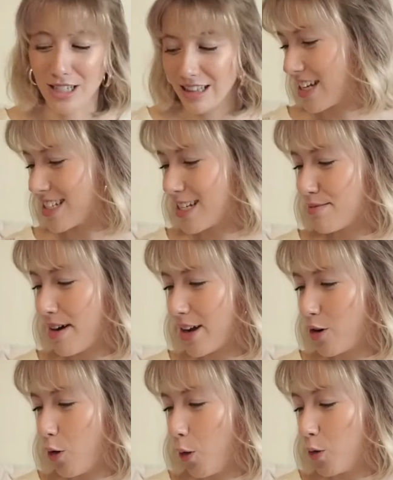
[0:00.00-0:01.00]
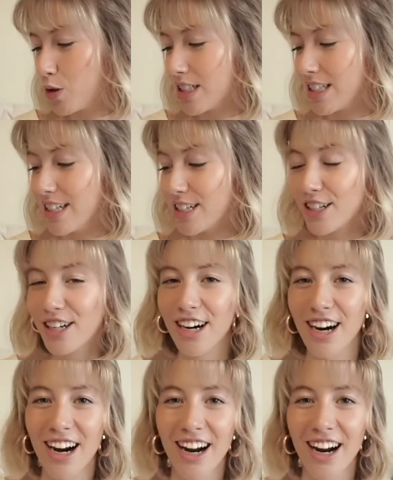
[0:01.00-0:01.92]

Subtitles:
this is my whole year.